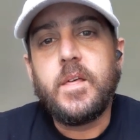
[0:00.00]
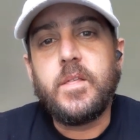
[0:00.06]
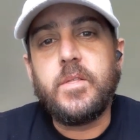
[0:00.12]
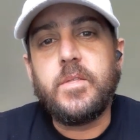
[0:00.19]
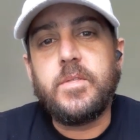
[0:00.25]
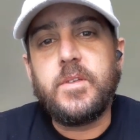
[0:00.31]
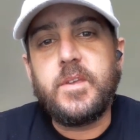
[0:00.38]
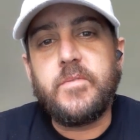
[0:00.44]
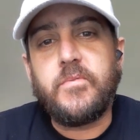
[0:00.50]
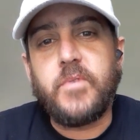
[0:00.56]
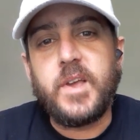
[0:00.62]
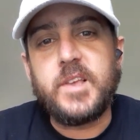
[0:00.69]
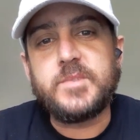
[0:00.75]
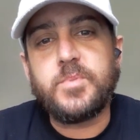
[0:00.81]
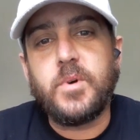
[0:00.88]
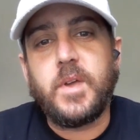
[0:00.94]
The
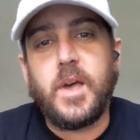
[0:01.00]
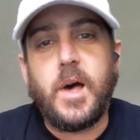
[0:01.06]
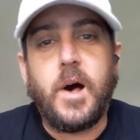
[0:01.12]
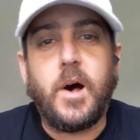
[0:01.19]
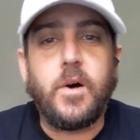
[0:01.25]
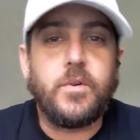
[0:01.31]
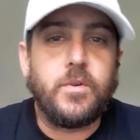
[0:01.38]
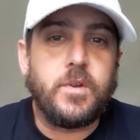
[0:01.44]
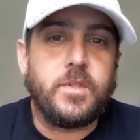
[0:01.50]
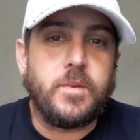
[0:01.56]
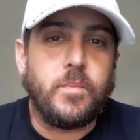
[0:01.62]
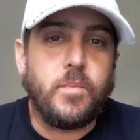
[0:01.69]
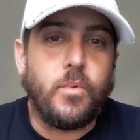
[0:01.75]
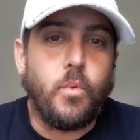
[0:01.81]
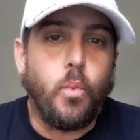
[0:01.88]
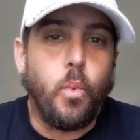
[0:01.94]
Facebook
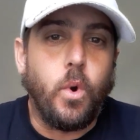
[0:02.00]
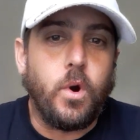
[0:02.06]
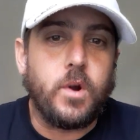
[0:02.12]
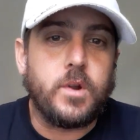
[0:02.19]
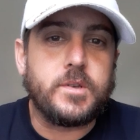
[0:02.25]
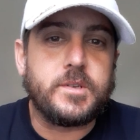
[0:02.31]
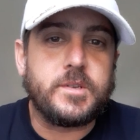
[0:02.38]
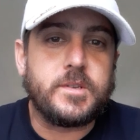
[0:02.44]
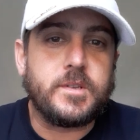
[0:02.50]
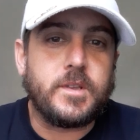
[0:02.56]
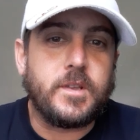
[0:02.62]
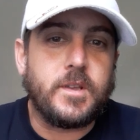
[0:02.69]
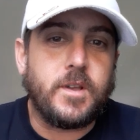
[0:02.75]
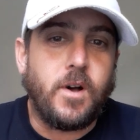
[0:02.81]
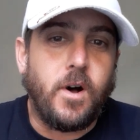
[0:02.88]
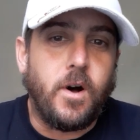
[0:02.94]
algorithm works
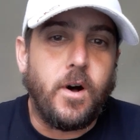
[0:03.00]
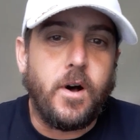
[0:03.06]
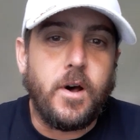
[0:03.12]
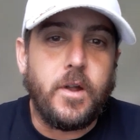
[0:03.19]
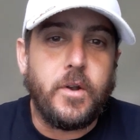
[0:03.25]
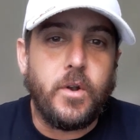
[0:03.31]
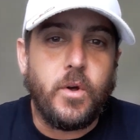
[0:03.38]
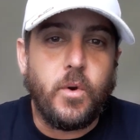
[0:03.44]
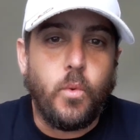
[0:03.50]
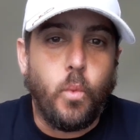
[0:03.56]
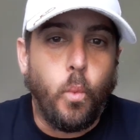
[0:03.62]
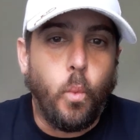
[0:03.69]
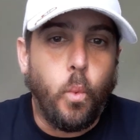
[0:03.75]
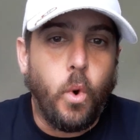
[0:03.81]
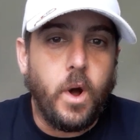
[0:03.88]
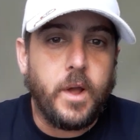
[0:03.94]
on
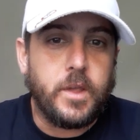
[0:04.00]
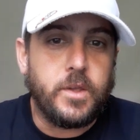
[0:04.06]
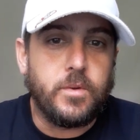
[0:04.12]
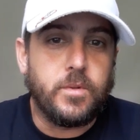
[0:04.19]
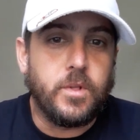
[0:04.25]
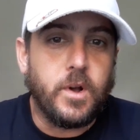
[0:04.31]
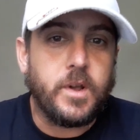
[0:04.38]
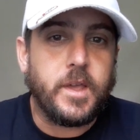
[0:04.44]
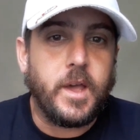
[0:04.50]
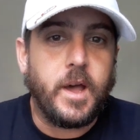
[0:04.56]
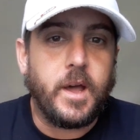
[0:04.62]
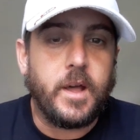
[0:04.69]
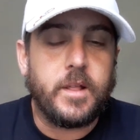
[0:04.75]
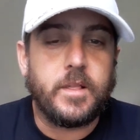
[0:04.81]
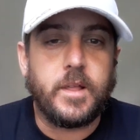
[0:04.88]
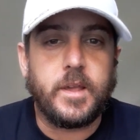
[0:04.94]
what you look
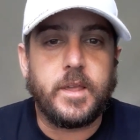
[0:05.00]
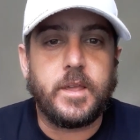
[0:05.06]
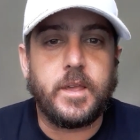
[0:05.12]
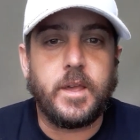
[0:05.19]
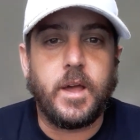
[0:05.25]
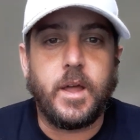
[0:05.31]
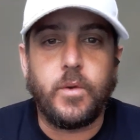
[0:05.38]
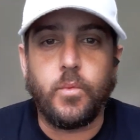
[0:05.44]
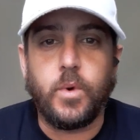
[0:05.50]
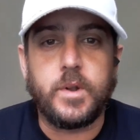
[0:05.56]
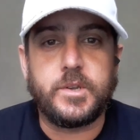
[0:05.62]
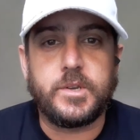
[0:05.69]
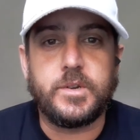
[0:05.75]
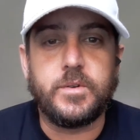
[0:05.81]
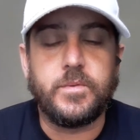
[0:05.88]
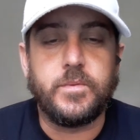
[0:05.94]
at, like, and
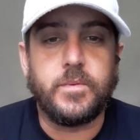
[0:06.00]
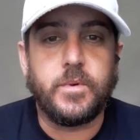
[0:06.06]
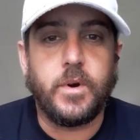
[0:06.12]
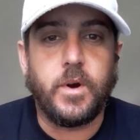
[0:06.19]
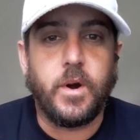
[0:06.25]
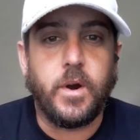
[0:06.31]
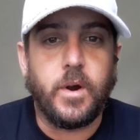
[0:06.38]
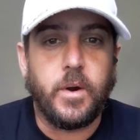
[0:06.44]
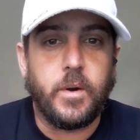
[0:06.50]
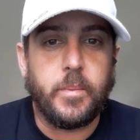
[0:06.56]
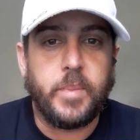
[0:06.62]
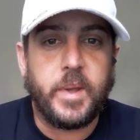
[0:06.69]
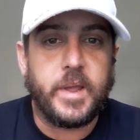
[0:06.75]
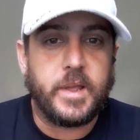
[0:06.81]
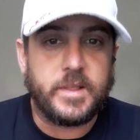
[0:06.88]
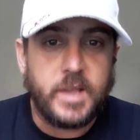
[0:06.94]
what you are
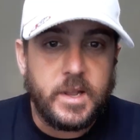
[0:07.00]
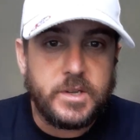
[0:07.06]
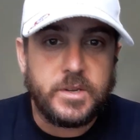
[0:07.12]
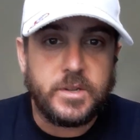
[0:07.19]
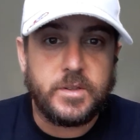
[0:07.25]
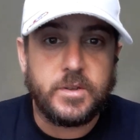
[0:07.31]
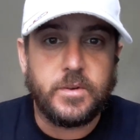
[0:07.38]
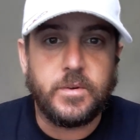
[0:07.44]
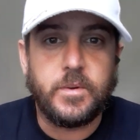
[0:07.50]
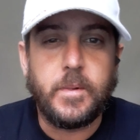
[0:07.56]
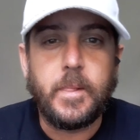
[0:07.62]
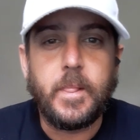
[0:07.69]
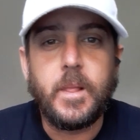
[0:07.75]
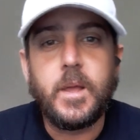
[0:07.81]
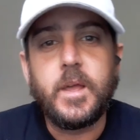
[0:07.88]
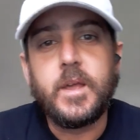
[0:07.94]
paying attention to.
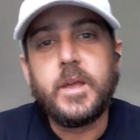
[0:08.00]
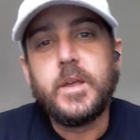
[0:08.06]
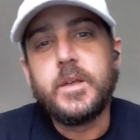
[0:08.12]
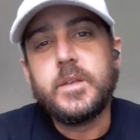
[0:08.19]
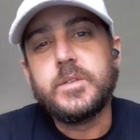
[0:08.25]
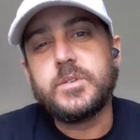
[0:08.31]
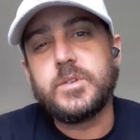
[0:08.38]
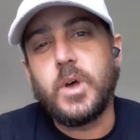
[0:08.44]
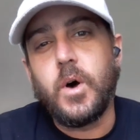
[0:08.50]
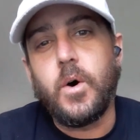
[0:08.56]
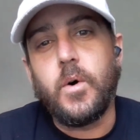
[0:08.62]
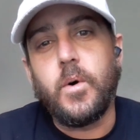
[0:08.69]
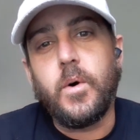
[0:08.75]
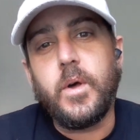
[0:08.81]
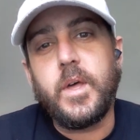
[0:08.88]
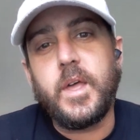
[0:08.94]

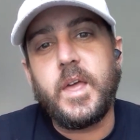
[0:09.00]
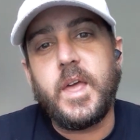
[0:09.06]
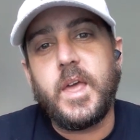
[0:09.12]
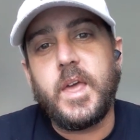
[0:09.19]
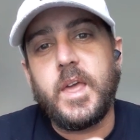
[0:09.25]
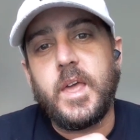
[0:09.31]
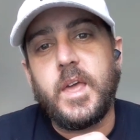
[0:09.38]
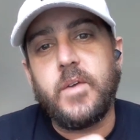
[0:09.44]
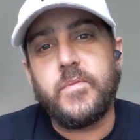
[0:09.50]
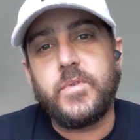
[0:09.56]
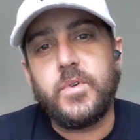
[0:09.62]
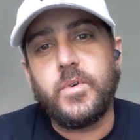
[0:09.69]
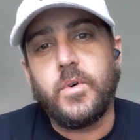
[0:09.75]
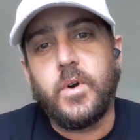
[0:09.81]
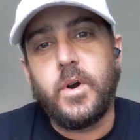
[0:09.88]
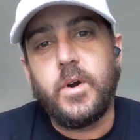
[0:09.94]
So if
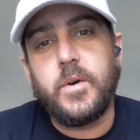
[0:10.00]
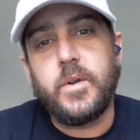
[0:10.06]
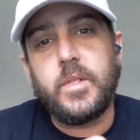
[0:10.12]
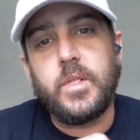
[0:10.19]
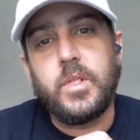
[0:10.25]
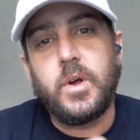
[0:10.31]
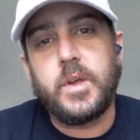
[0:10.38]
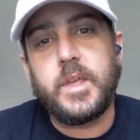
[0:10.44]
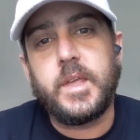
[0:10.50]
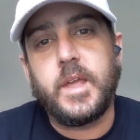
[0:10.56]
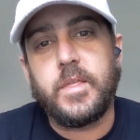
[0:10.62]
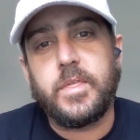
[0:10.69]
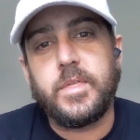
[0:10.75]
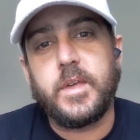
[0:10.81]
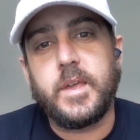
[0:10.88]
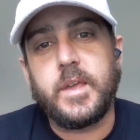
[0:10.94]
you're looking
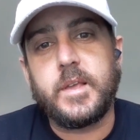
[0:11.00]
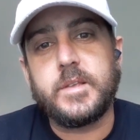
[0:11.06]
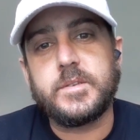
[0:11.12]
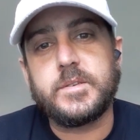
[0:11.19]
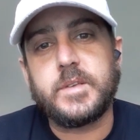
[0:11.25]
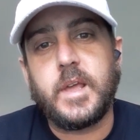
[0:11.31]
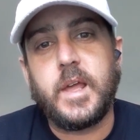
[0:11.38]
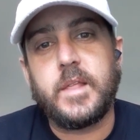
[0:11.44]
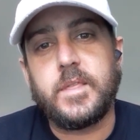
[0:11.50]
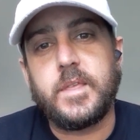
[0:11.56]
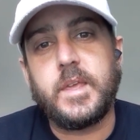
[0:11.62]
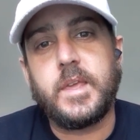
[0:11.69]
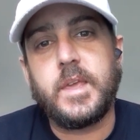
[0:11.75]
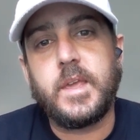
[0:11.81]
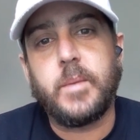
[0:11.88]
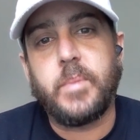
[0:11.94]
at things and
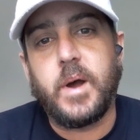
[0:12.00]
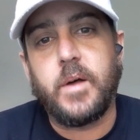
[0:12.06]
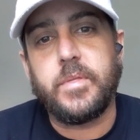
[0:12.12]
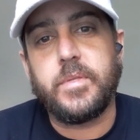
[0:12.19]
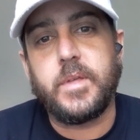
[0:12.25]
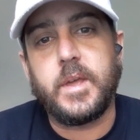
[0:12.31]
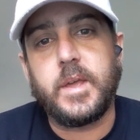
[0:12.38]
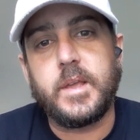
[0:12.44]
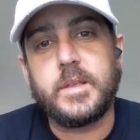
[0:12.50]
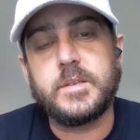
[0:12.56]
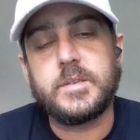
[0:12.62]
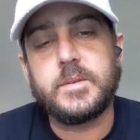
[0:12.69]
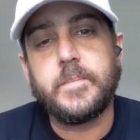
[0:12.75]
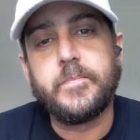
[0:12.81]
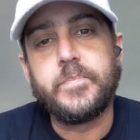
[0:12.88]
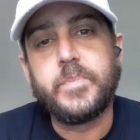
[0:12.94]
thinking about things